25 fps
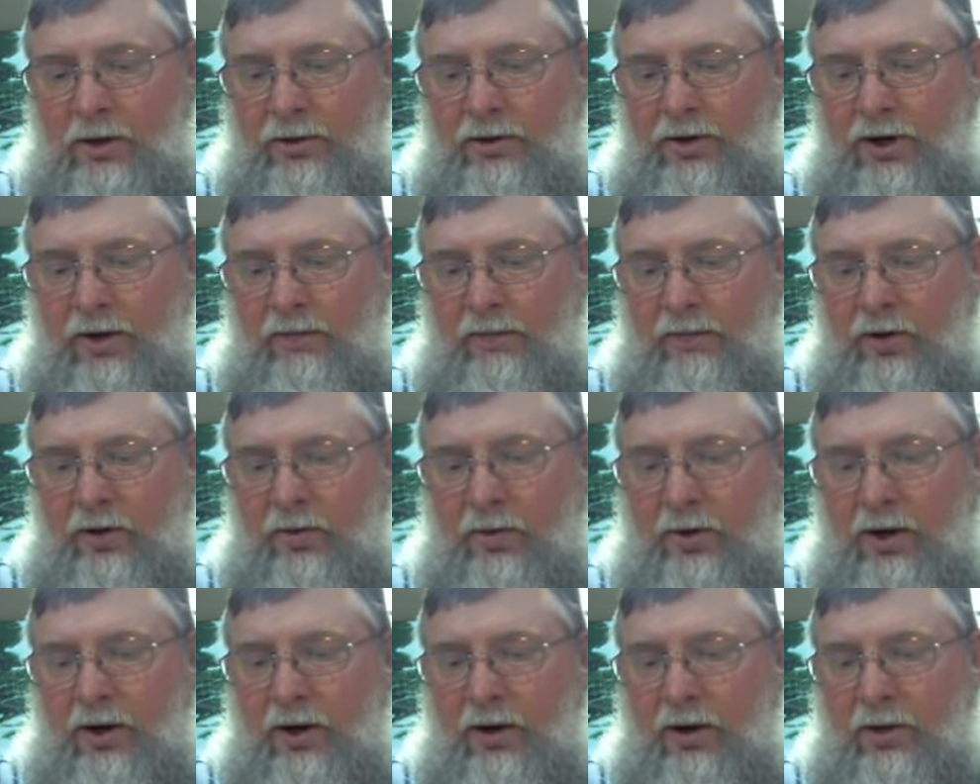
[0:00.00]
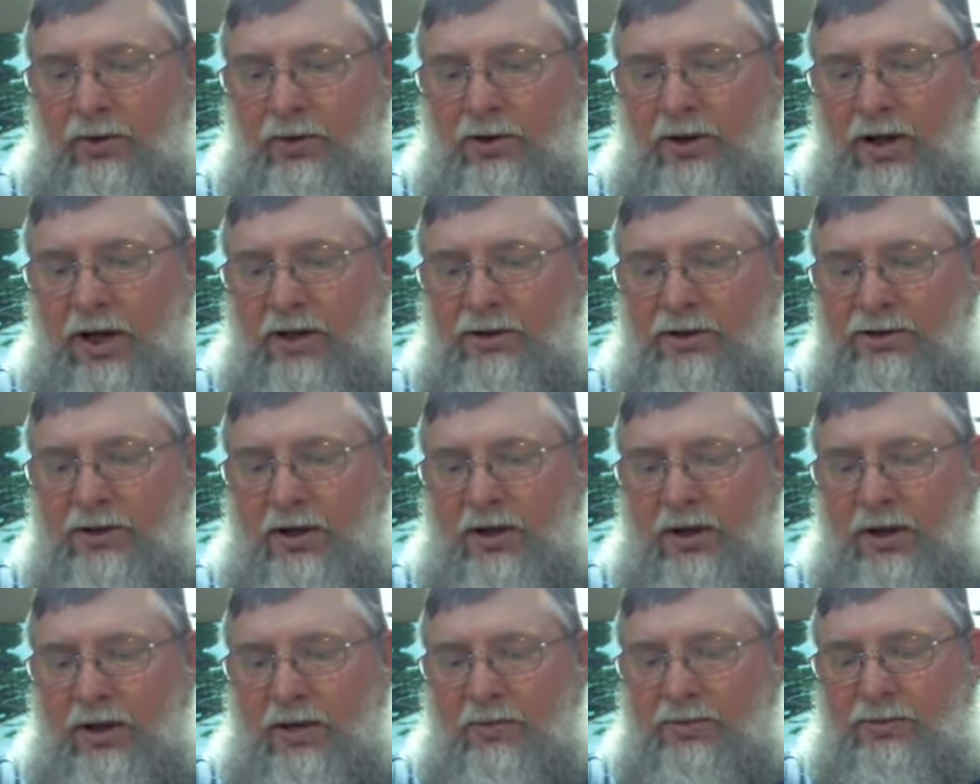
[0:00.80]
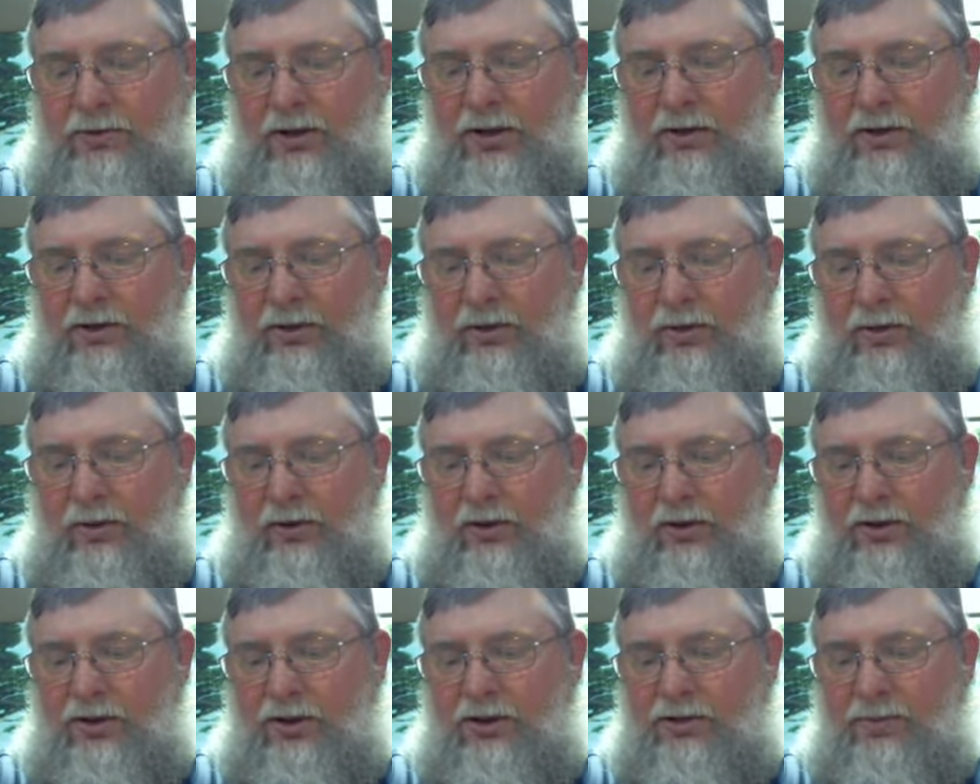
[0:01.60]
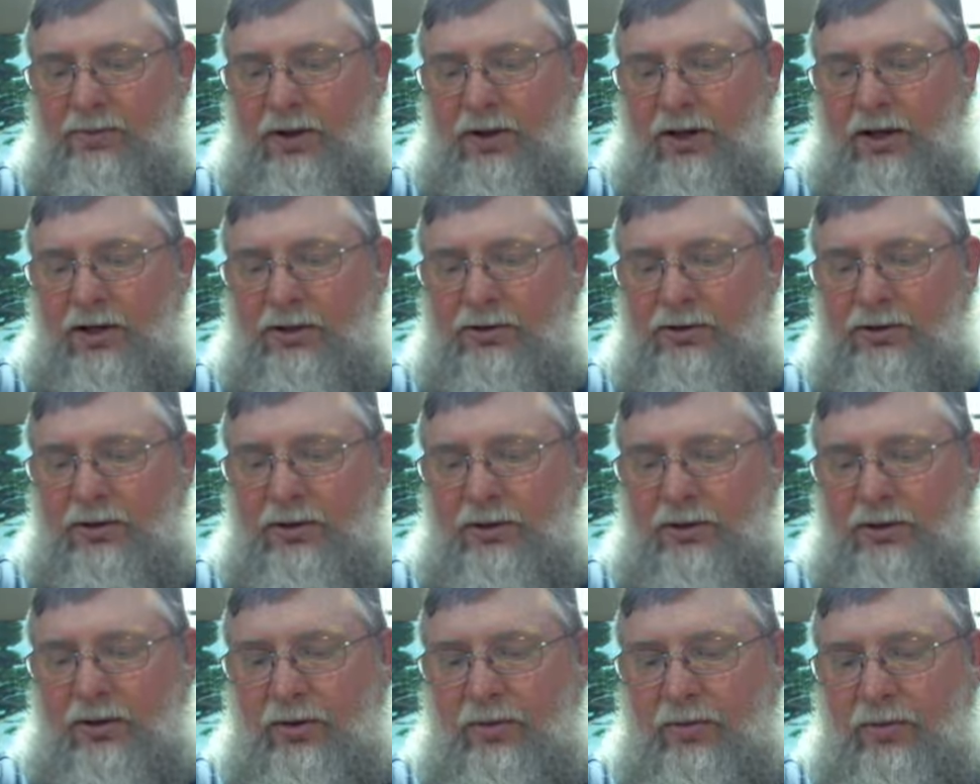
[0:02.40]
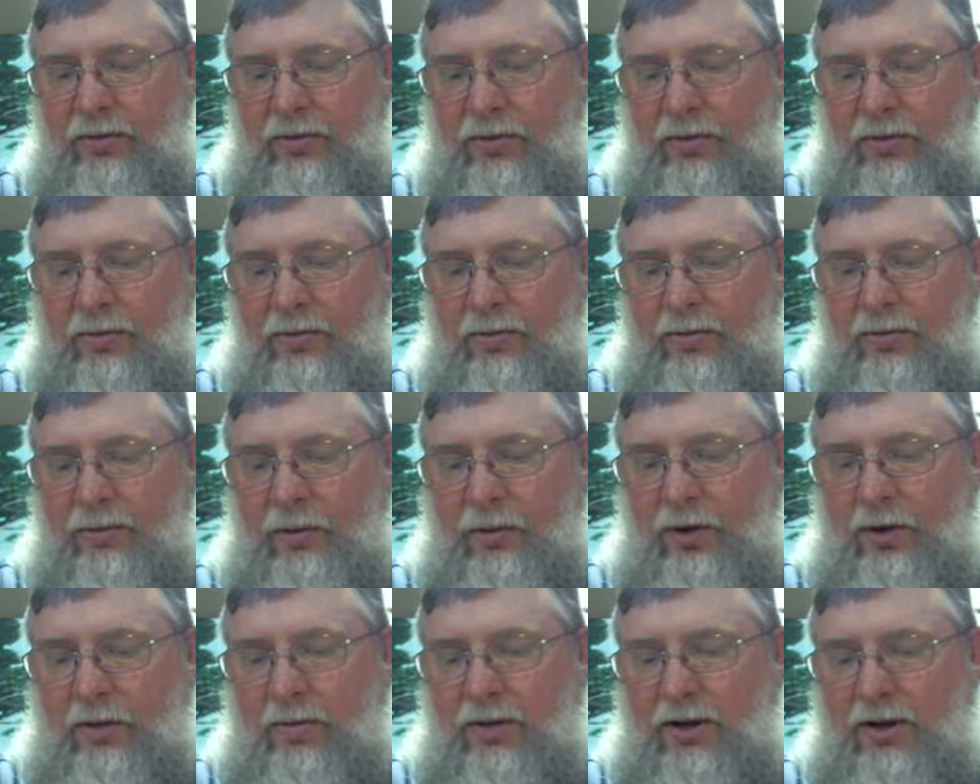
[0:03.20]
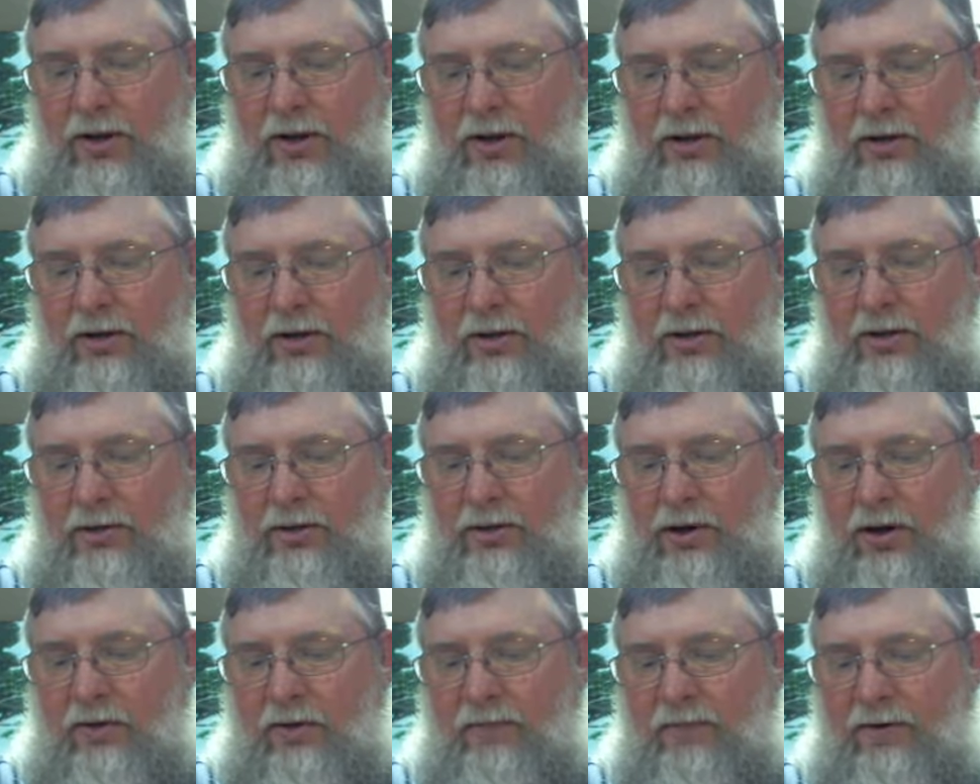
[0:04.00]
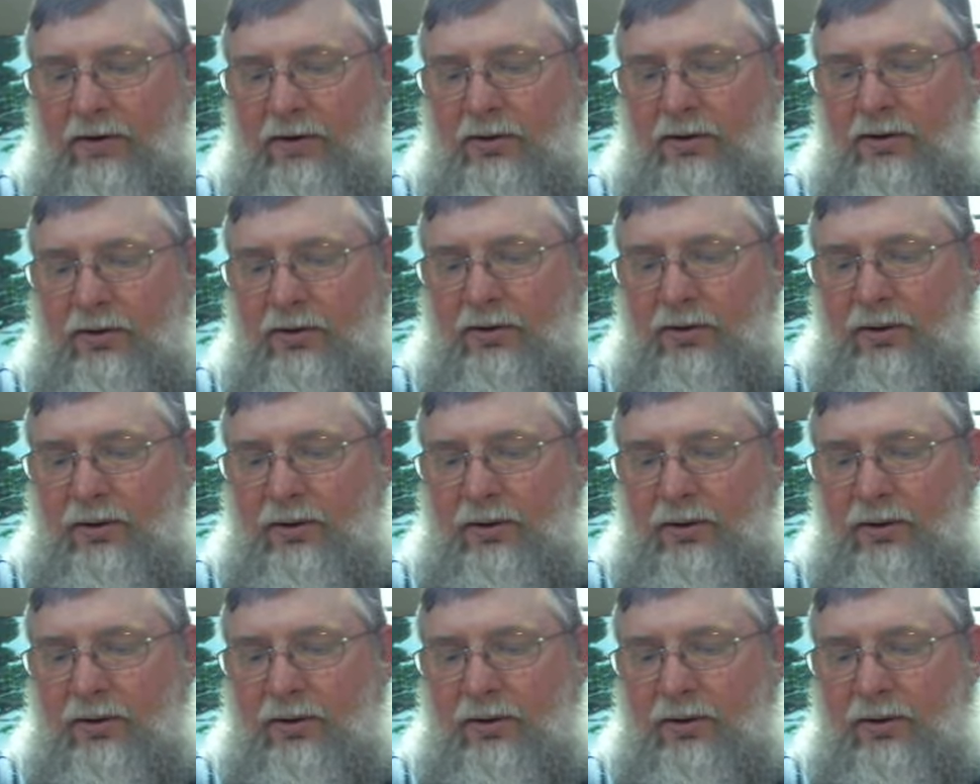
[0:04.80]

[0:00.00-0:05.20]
Therefore, behold, the days come, saith the Lord, that this place shall no more be Tophet,